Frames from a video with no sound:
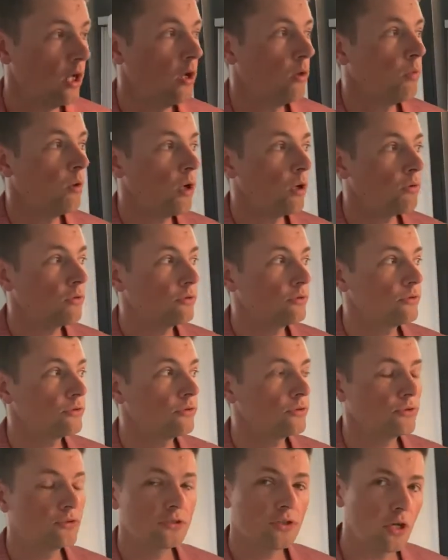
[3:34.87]
Well,
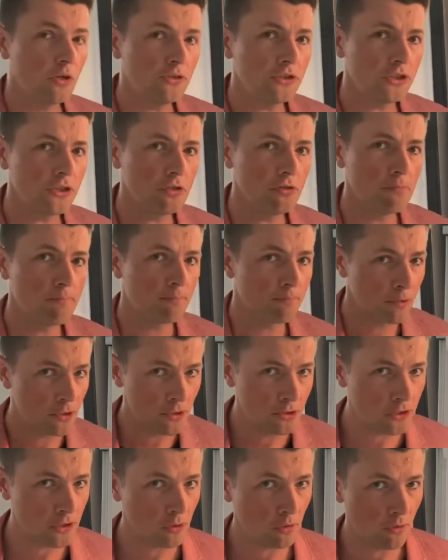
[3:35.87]
don't you,
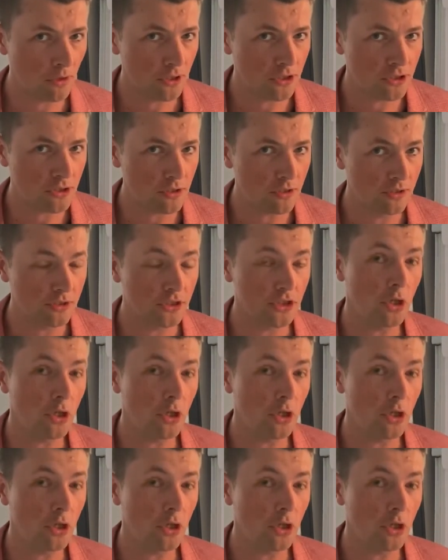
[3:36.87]
producing all those units,